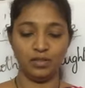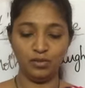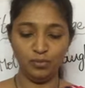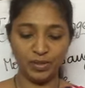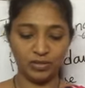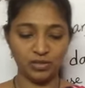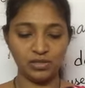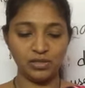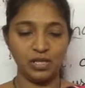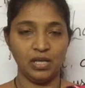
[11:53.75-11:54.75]
No,
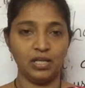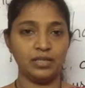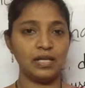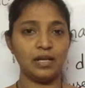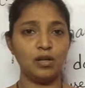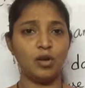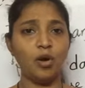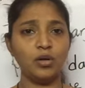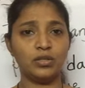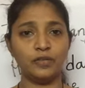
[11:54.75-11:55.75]
because there are a
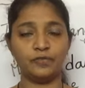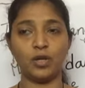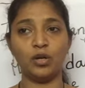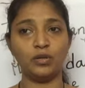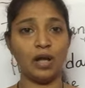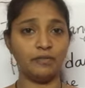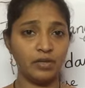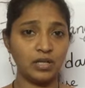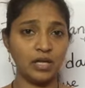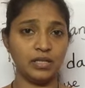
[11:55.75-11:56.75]
lot of, not
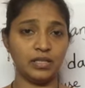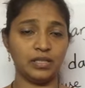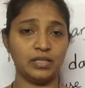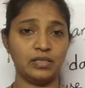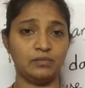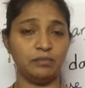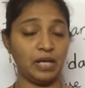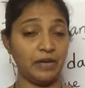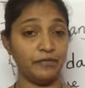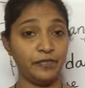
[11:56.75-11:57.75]
our country,
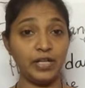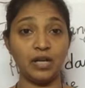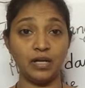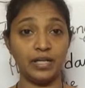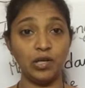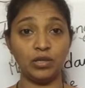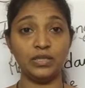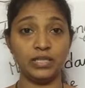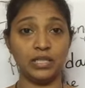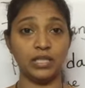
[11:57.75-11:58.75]
every country on
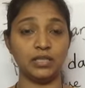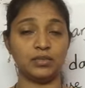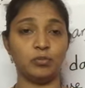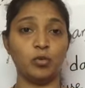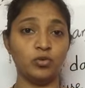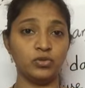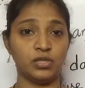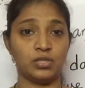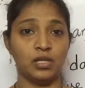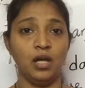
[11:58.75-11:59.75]
the earth,
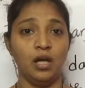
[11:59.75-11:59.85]
most